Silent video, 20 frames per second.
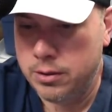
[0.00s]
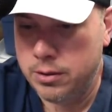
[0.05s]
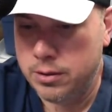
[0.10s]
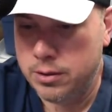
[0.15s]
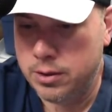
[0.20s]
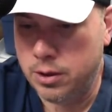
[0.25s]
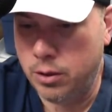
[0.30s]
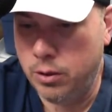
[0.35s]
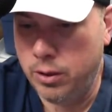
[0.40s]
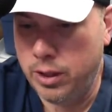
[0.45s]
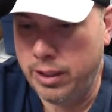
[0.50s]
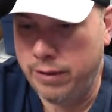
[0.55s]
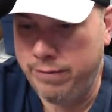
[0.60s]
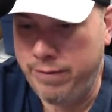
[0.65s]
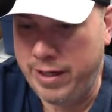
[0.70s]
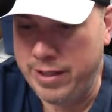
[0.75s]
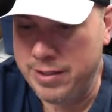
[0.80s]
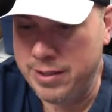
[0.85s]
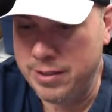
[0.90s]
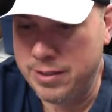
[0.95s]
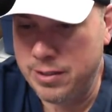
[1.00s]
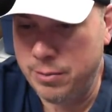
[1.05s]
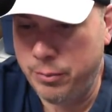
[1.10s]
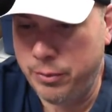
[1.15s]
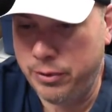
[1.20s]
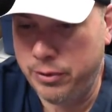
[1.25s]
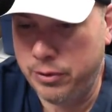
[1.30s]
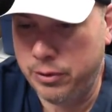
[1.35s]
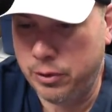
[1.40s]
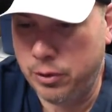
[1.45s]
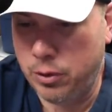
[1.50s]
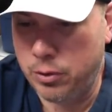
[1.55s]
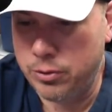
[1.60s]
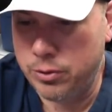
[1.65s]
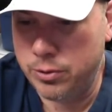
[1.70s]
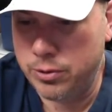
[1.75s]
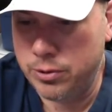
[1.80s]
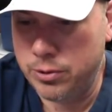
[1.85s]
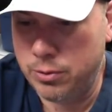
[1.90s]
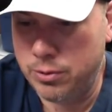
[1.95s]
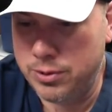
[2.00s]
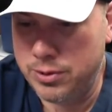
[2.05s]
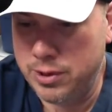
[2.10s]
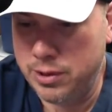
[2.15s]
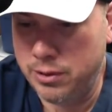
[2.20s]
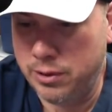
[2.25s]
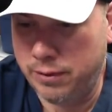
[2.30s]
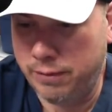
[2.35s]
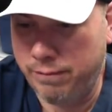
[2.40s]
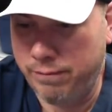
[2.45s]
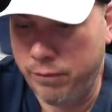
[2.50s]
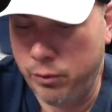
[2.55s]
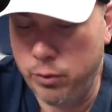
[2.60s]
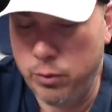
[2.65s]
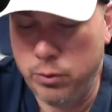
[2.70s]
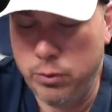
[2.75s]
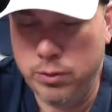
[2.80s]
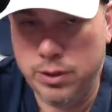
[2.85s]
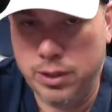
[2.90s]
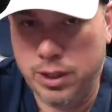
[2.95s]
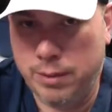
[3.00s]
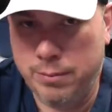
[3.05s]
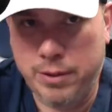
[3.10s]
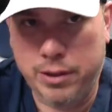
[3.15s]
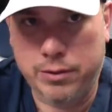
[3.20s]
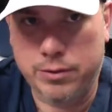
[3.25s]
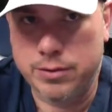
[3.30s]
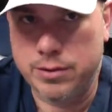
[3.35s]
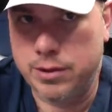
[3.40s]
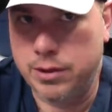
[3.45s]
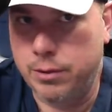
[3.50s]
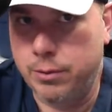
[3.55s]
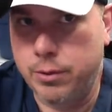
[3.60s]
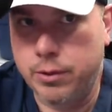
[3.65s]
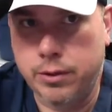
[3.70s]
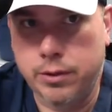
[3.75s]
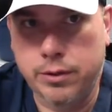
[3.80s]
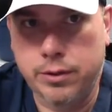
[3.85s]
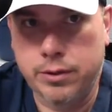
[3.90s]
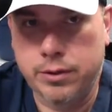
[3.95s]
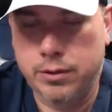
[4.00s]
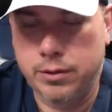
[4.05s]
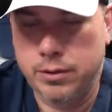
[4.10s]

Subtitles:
So if I see someone in the grocery store stealing food, I'm not going to say a word.